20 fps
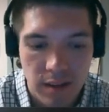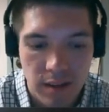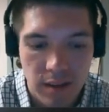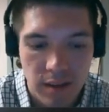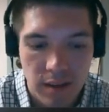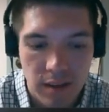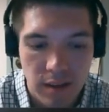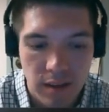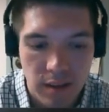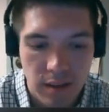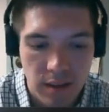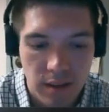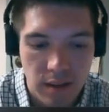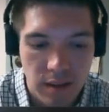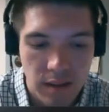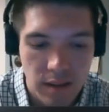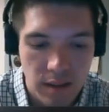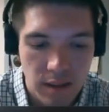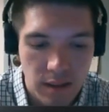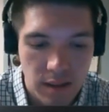
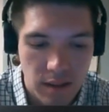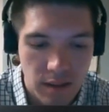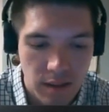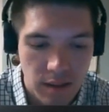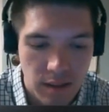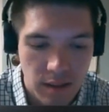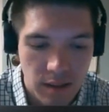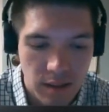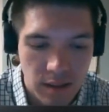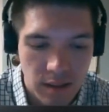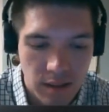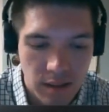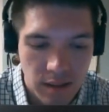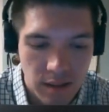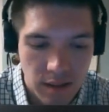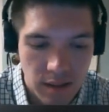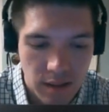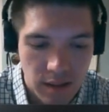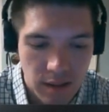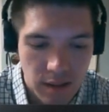
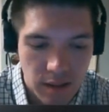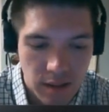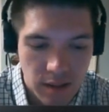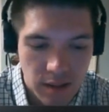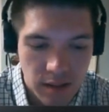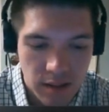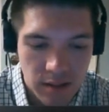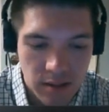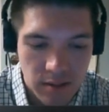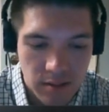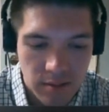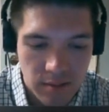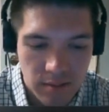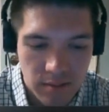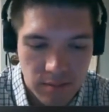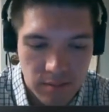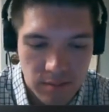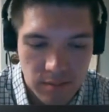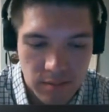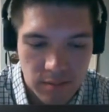
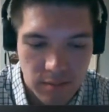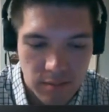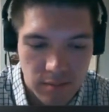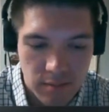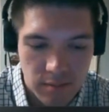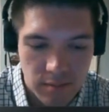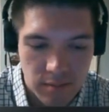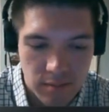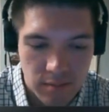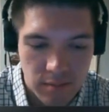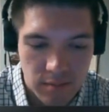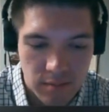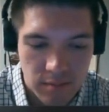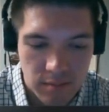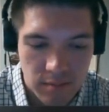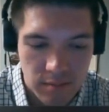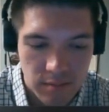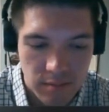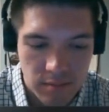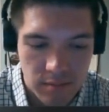
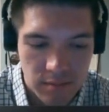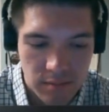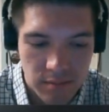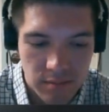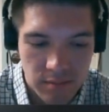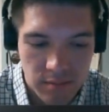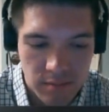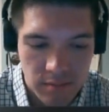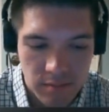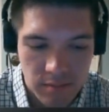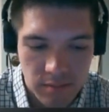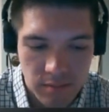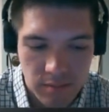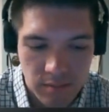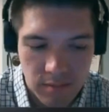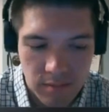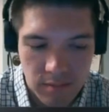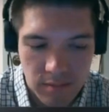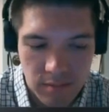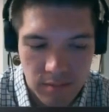
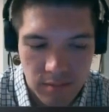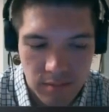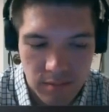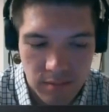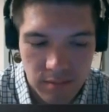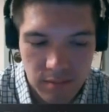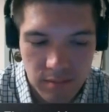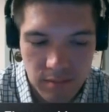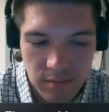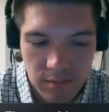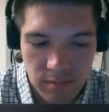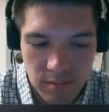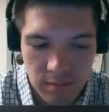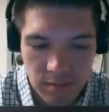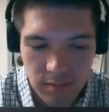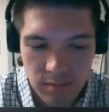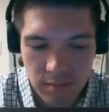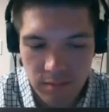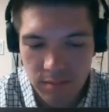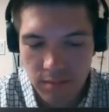
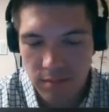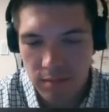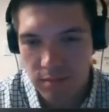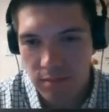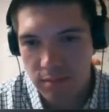(not speaking)